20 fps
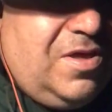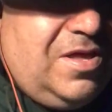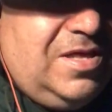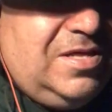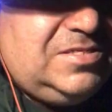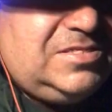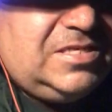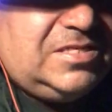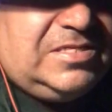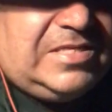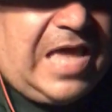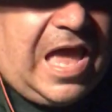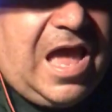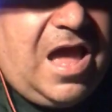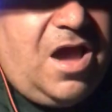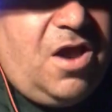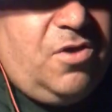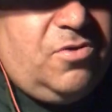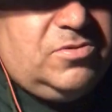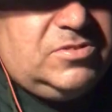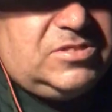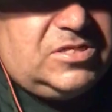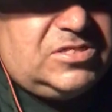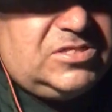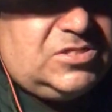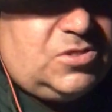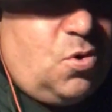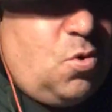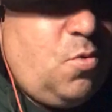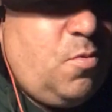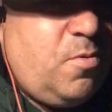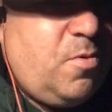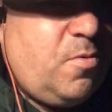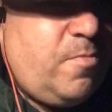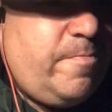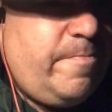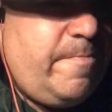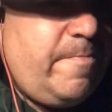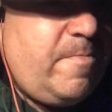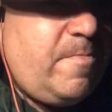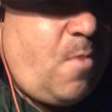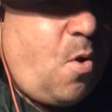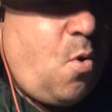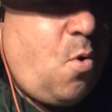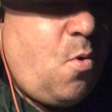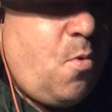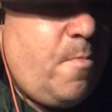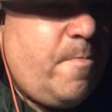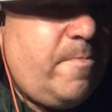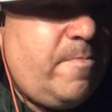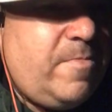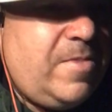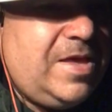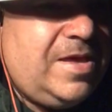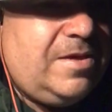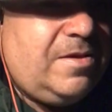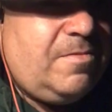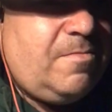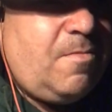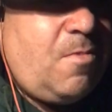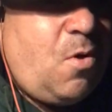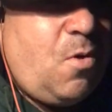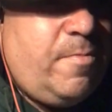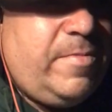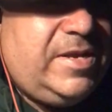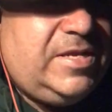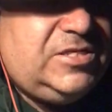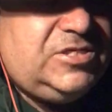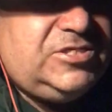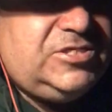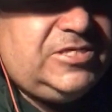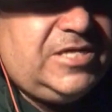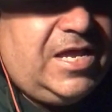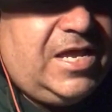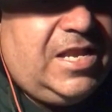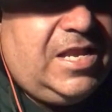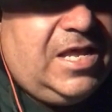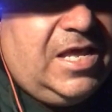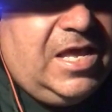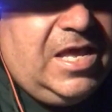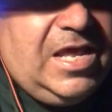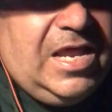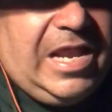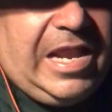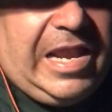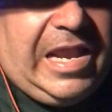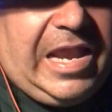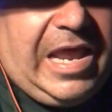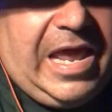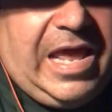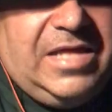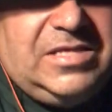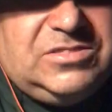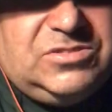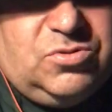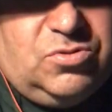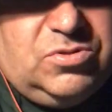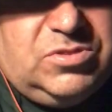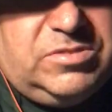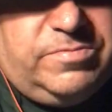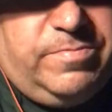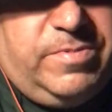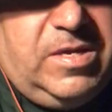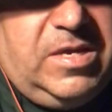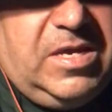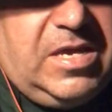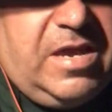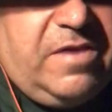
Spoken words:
it's it's a sober moment in Jet land, so to speak.